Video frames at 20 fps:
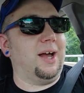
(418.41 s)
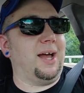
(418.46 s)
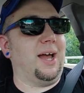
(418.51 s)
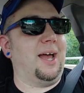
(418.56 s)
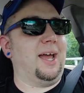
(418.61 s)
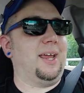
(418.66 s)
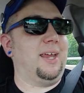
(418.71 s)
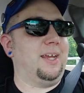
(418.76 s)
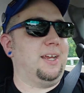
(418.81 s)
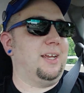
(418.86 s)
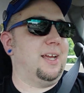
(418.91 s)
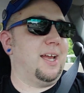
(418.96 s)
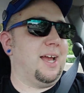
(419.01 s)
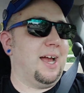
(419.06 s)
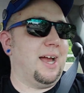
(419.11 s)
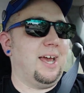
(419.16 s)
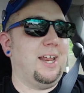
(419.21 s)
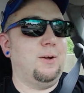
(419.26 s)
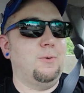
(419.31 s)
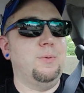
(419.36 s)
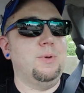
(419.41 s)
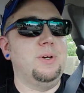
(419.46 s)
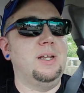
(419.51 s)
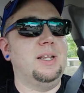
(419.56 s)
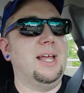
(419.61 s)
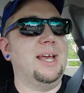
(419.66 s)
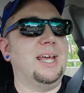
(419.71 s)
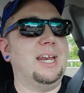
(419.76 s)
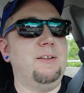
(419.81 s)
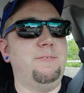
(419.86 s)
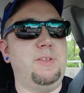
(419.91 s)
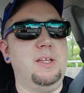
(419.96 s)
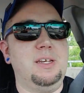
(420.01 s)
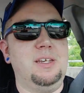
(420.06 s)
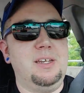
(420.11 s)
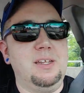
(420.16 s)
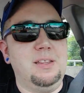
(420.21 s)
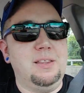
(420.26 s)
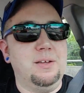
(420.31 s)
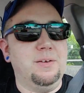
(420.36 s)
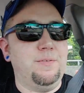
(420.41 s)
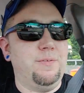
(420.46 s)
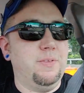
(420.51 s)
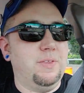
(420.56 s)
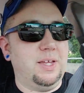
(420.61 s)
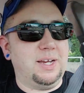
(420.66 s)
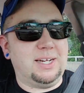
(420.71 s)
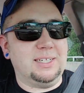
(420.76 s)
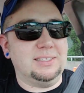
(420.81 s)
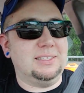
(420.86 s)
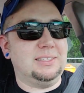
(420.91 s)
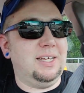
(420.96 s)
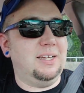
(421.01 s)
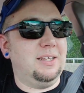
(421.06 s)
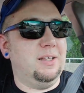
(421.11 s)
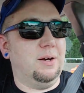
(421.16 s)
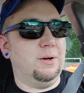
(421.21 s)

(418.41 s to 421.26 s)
I kind of would like if they did like I said, the